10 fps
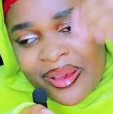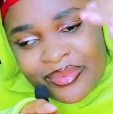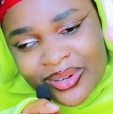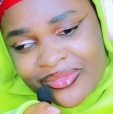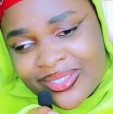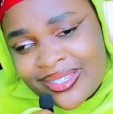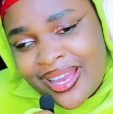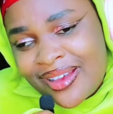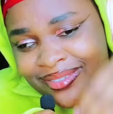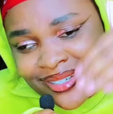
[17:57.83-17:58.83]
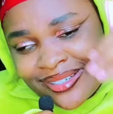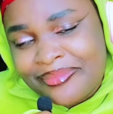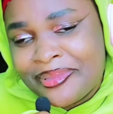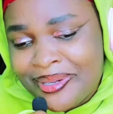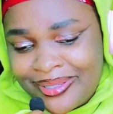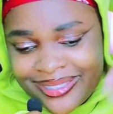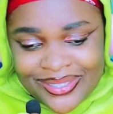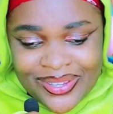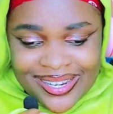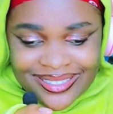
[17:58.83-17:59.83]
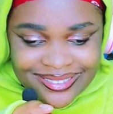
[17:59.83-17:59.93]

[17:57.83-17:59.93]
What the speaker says: prophecy after this one.